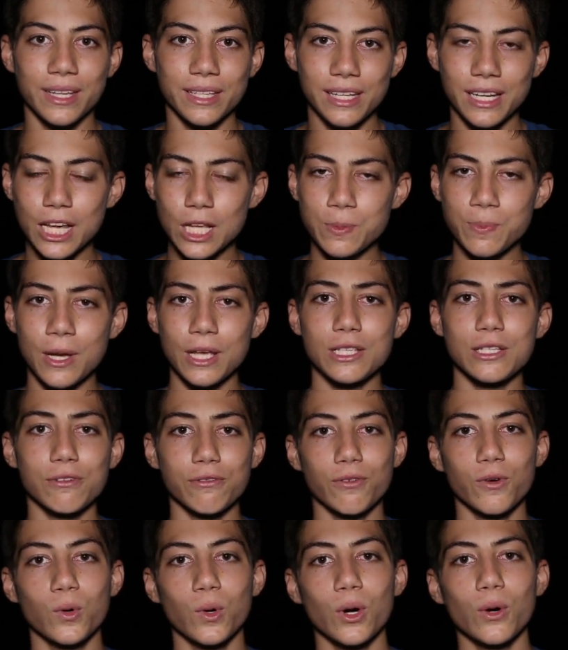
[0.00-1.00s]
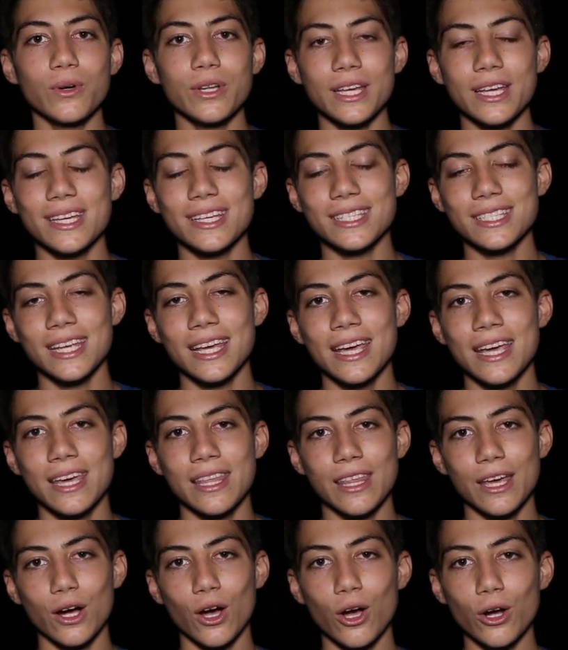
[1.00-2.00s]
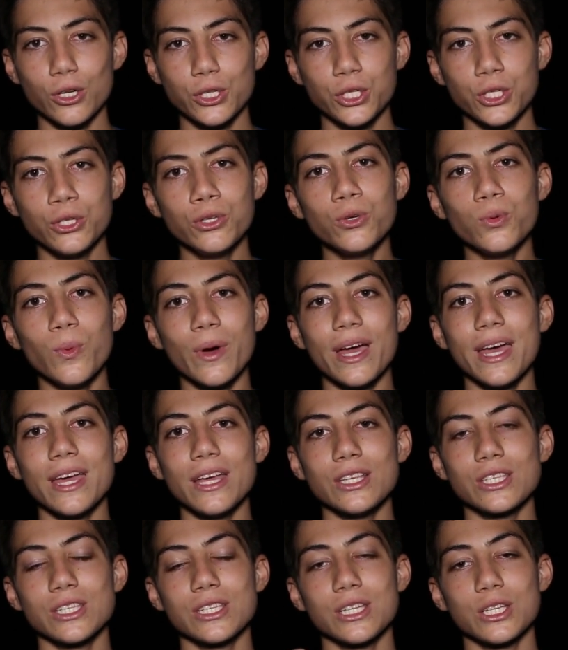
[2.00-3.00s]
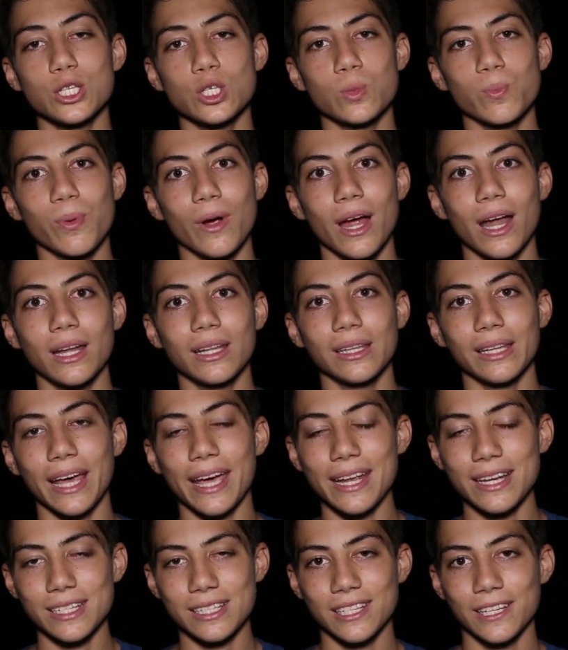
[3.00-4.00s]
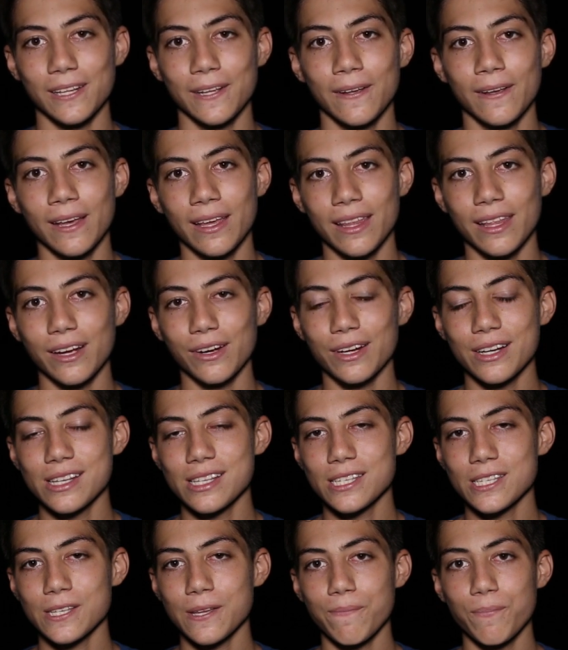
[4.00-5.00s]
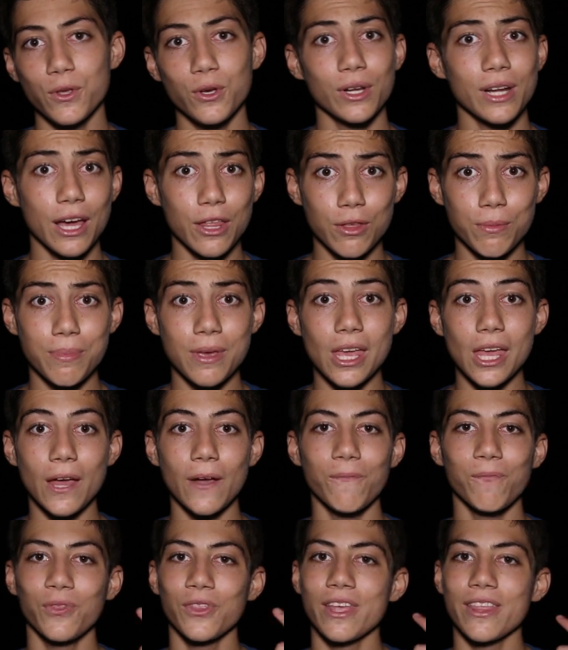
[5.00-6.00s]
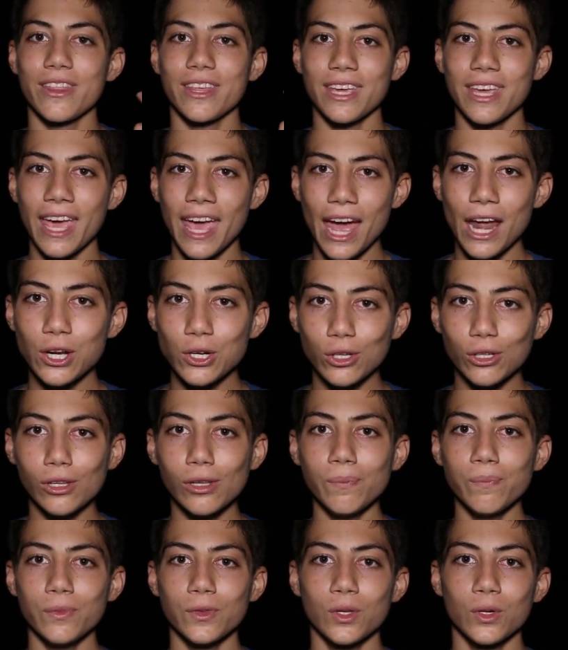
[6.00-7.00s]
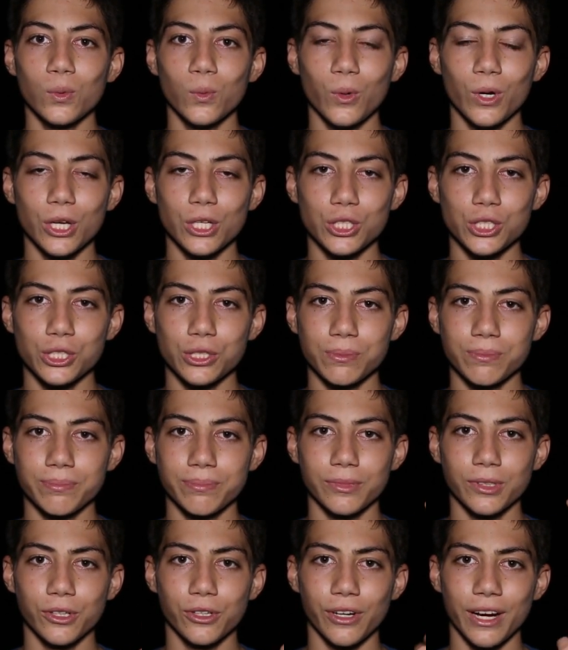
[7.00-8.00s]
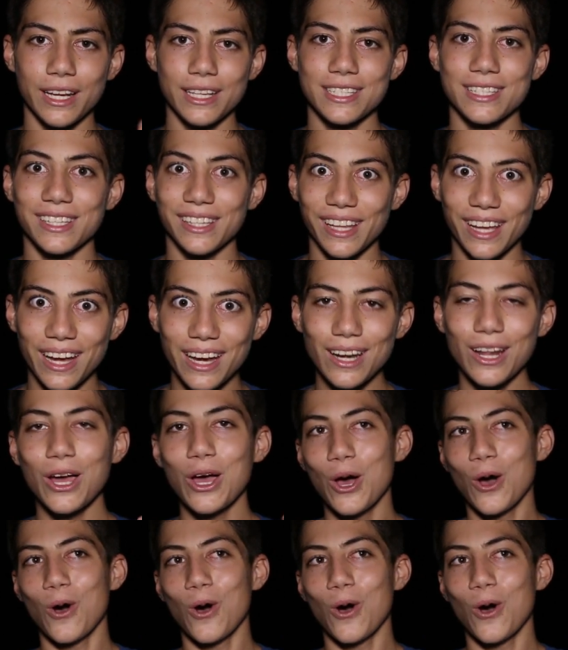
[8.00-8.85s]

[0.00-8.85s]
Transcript: Today's positive quote is, there are two ways to spread light. You can either be the candle, which creates the light,